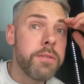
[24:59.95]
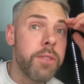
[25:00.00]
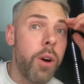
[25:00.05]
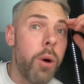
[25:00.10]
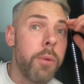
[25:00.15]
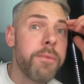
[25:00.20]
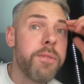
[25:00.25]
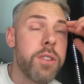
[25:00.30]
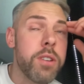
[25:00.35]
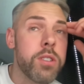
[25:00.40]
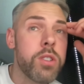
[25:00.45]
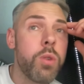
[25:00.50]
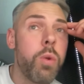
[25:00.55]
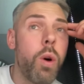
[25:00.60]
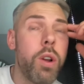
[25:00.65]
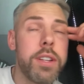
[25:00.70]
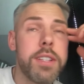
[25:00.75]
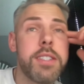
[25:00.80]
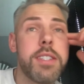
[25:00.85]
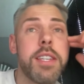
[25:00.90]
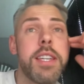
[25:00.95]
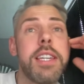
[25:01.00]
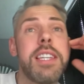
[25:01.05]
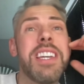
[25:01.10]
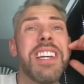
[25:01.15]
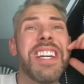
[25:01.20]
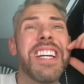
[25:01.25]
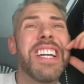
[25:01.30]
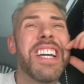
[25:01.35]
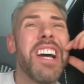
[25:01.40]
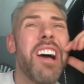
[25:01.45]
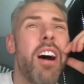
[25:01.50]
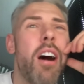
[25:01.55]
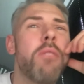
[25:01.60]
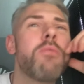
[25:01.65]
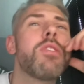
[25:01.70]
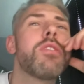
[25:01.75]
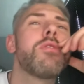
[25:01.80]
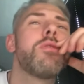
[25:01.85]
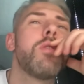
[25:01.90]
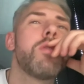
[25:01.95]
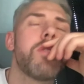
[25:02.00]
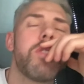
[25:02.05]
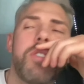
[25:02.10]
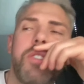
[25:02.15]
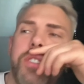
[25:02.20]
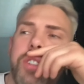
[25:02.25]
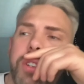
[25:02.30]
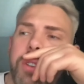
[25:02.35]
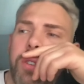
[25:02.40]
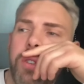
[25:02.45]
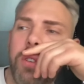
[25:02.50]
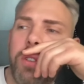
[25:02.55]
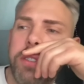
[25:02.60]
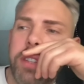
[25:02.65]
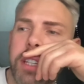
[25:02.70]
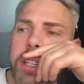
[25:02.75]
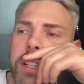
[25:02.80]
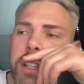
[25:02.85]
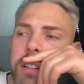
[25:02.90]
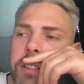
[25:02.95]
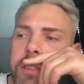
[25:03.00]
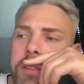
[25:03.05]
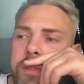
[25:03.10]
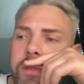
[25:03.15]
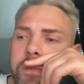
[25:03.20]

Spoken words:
obvious quality. I'm just not so sure that